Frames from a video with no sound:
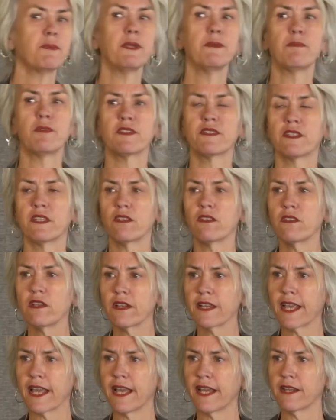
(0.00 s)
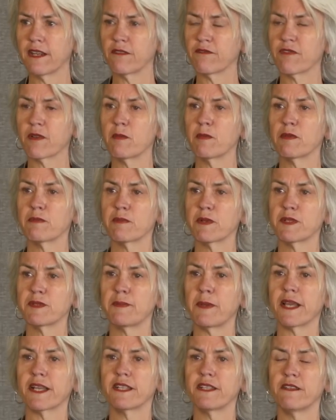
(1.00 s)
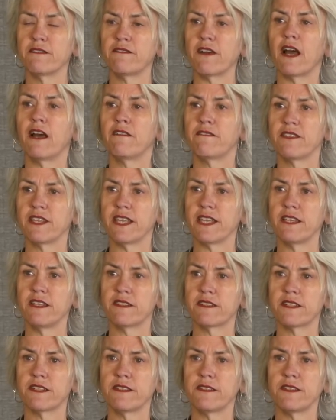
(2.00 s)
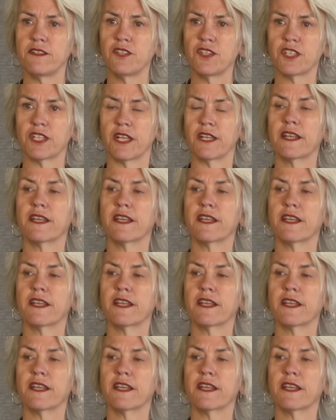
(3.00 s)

people to look at it from a perspective of the institution.